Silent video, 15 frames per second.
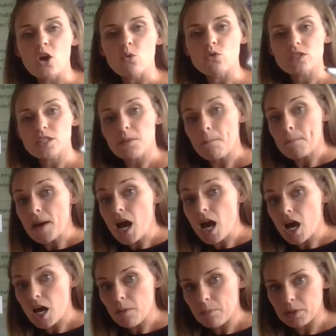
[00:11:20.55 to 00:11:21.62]
What's the
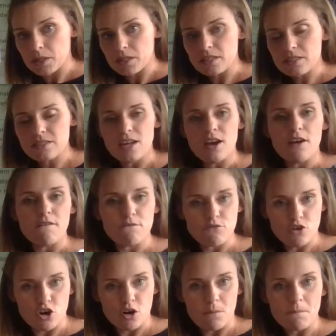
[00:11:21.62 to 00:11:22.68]
purpose
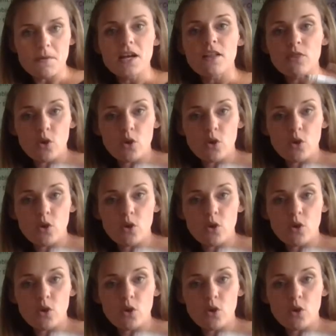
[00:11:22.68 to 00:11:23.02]
from